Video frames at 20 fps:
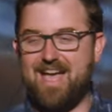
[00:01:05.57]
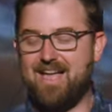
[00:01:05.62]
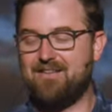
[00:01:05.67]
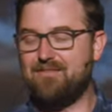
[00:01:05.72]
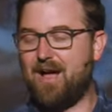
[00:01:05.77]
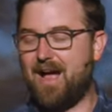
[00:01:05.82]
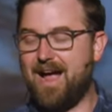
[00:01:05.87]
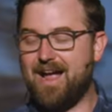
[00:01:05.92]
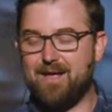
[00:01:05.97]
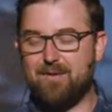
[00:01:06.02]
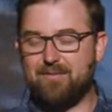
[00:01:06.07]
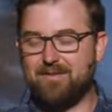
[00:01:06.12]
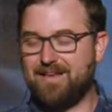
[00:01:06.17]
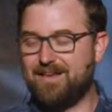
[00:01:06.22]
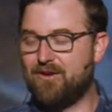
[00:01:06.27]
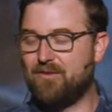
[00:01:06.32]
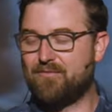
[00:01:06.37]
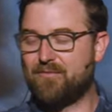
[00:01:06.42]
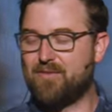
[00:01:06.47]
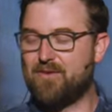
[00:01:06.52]
and I,
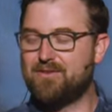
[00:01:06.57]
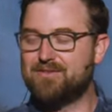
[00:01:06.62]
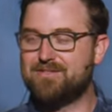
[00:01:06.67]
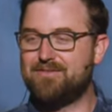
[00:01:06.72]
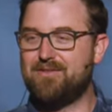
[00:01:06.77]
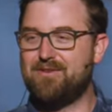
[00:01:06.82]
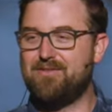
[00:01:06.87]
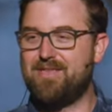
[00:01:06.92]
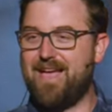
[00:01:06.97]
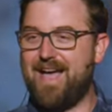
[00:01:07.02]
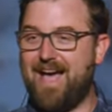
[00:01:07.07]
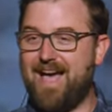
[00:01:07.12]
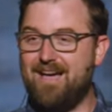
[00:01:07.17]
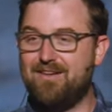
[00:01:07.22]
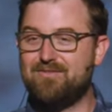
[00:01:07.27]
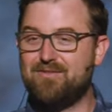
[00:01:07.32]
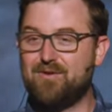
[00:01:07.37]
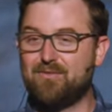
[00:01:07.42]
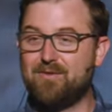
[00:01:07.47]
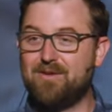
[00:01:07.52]
you know, for those of you that
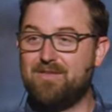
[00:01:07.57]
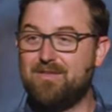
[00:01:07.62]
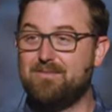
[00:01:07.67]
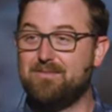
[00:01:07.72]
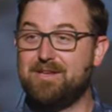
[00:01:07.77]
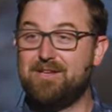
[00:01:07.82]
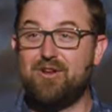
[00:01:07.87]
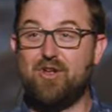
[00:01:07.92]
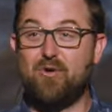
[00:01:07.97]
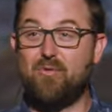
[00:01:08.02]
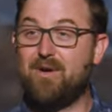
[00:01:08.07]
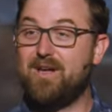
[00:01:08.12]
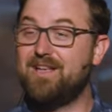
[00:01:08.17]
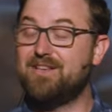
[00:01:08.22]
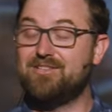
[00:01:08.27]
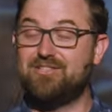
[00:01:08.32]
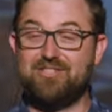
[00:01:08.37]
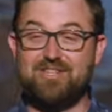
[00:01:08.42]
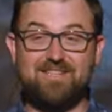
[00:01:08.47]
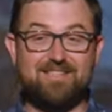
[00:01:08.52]
have no rhythm, you know
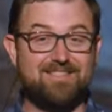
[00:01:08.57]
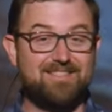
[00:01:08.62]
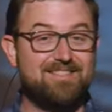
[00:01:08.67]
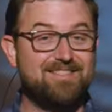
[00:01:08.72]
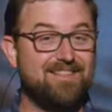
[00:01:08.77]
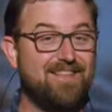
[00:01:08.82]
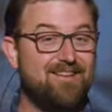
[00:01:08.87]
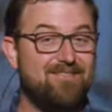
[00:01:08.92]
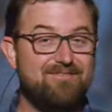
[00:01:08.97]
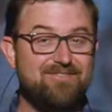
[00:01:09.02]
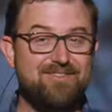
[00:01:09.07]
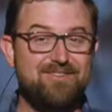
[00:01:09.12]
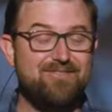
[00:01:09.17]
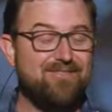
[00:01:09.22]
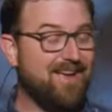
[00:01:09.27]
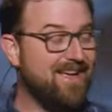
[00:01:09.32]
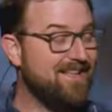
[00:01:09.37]
what? Jesus loves you.